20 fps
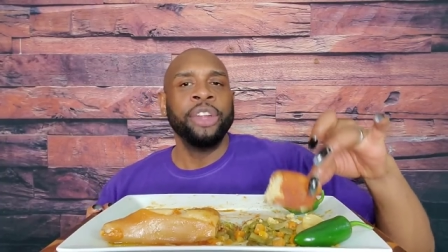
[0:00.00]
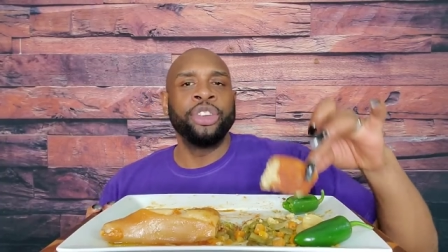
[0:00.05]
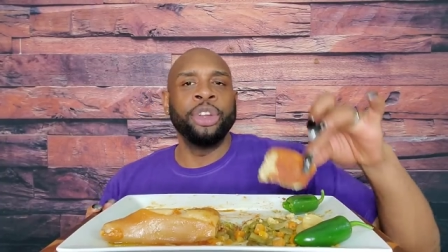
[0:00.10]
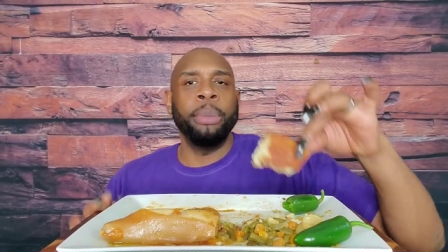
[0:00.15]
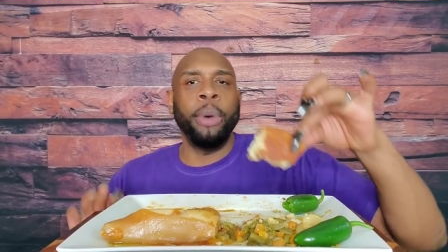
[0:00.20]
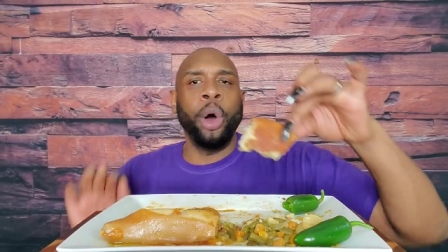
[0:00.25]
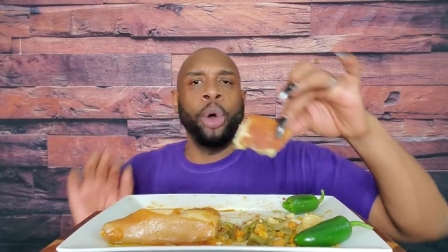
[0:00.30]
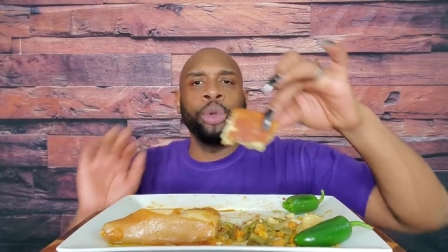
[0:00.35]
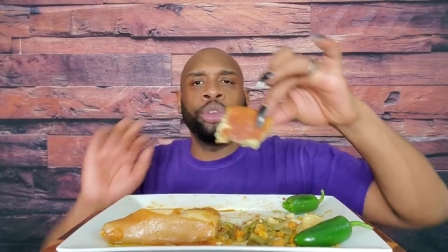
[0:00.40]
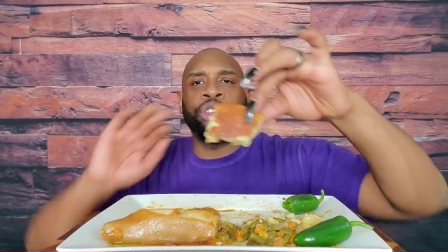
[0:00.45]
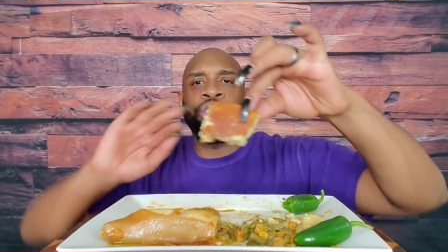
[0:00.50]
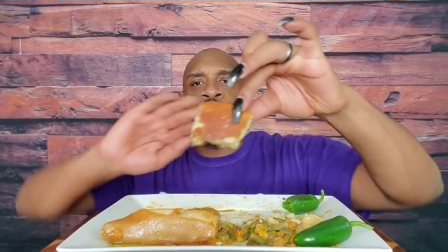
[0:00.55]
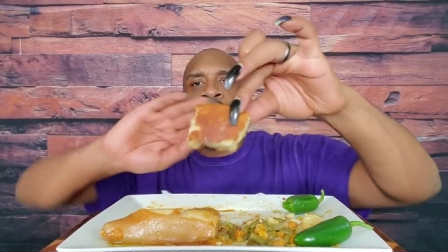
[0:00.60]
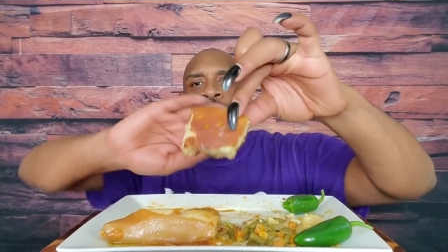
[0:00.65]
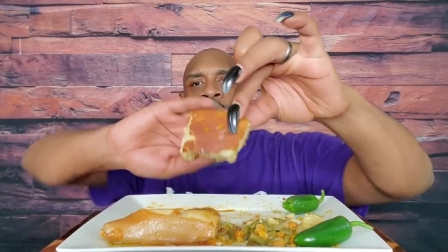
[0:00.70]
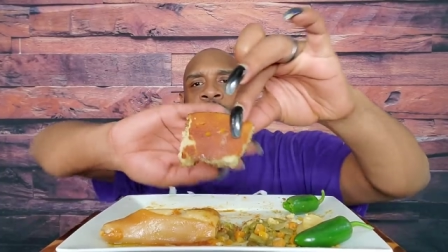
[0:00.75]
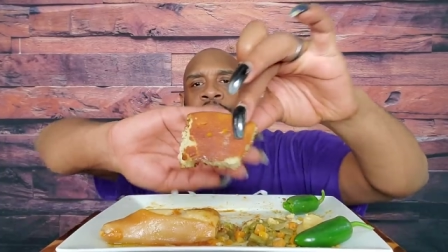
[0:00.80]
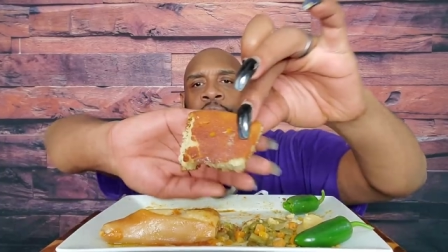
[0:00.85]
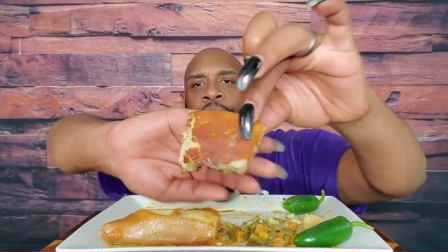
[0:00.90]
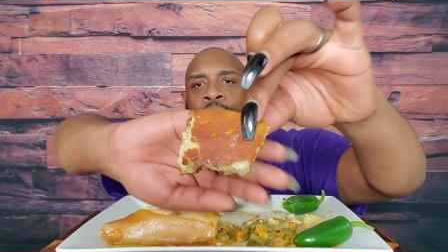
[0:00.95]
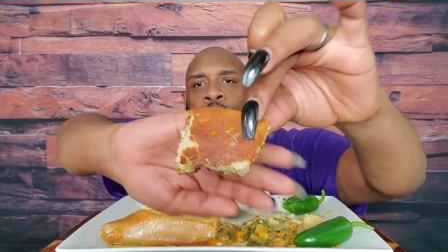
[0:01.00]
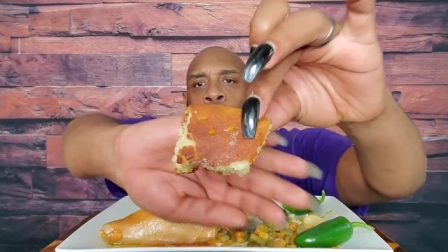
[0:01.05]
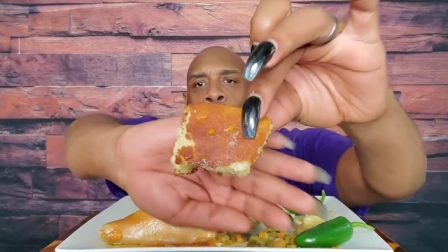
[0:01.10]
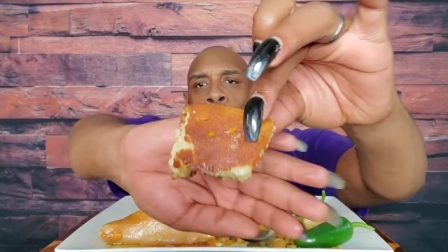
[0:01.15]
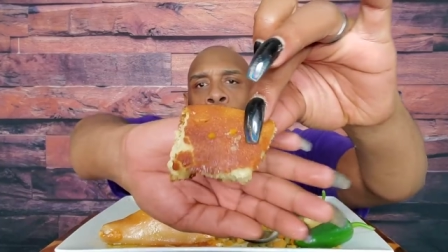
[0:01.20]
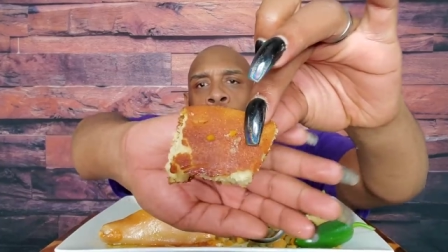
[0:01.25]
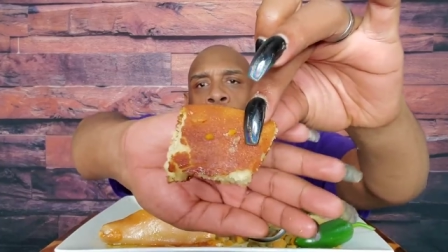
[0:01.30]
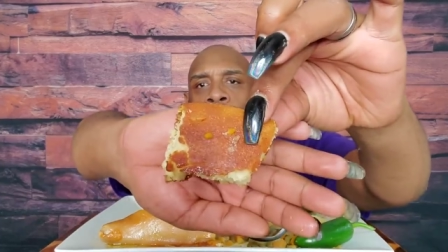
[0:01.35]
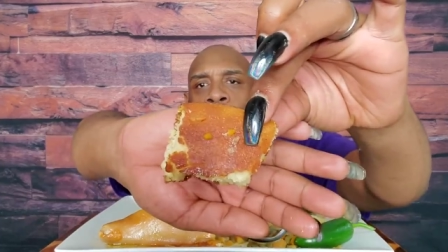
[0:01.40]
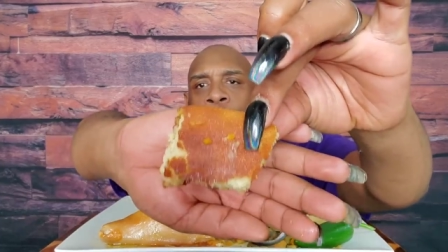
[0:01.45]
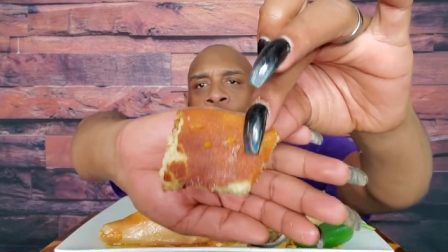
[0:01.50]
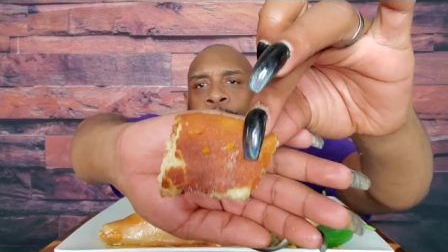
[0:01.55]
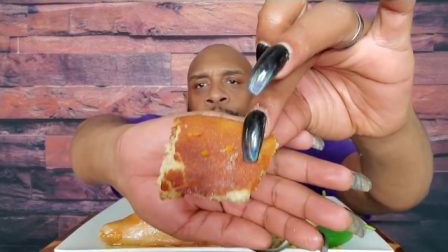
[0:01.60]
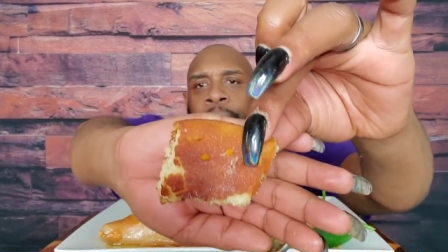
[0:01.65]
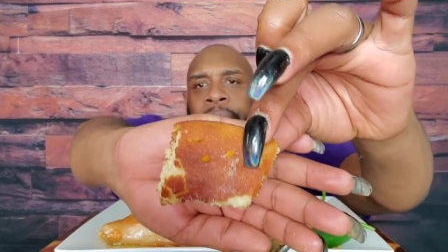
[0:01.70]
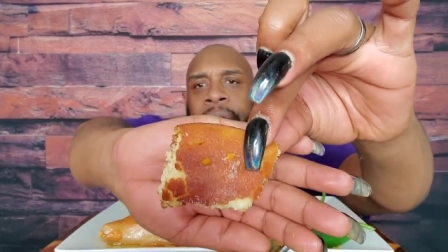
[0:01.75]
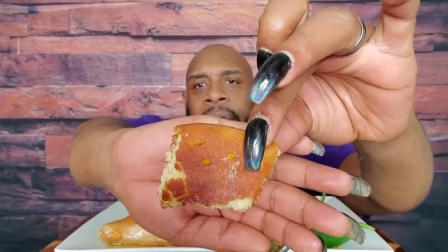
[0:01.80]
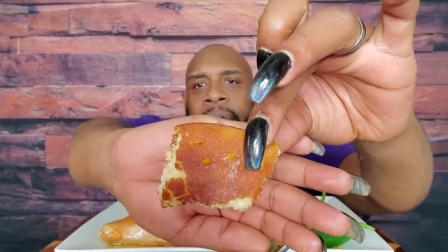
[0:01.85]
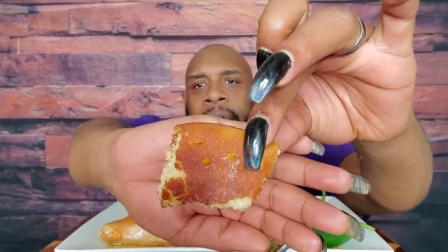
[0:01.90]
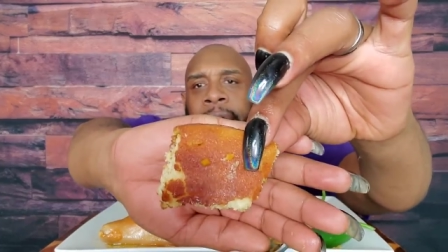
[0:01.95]
Some old southern
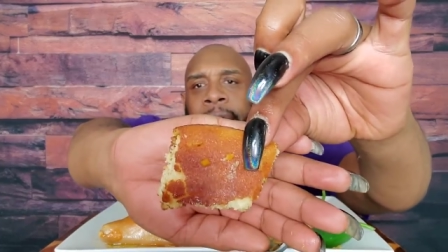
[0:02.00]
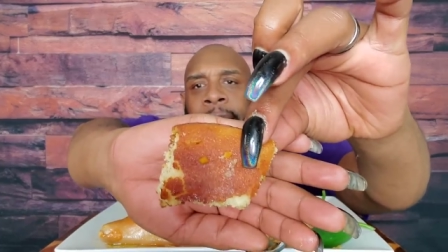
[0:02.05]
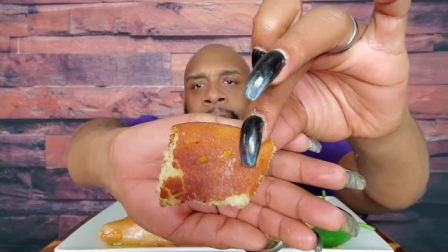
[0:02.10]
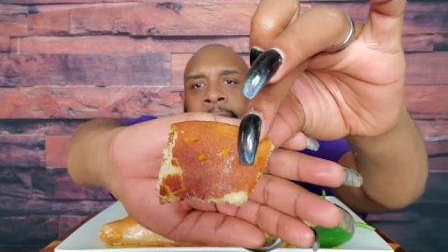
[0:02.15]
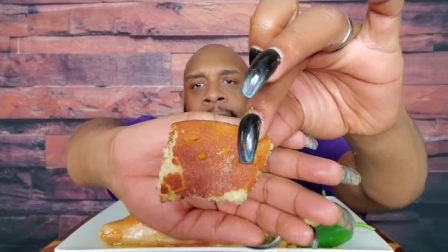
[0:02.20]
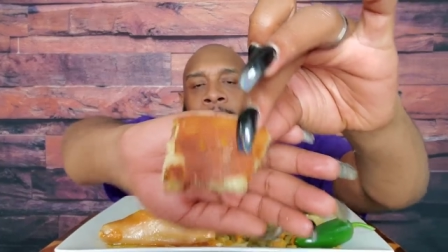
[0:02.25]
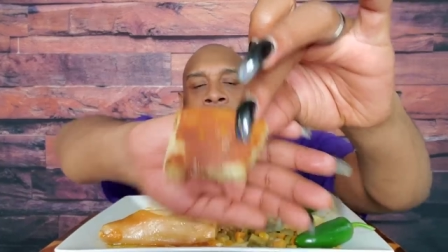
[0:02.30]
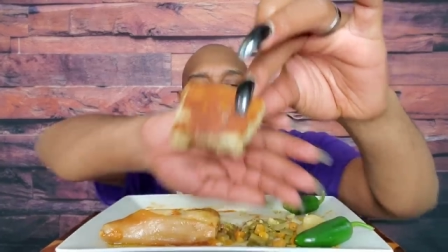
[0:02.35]
cornbread